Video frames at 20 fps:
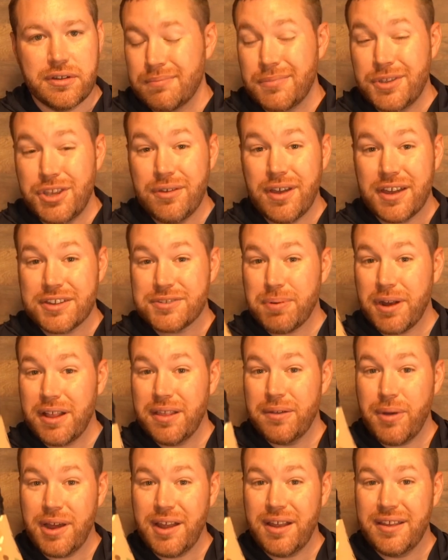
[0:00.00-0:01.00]
But you guys
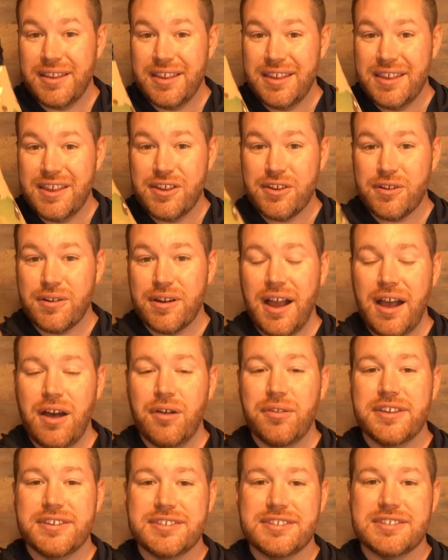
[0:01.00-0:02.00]
probably want to hear
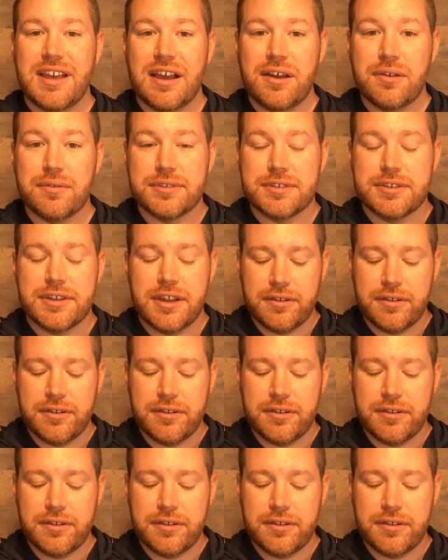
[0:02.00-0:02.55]
how this sounds.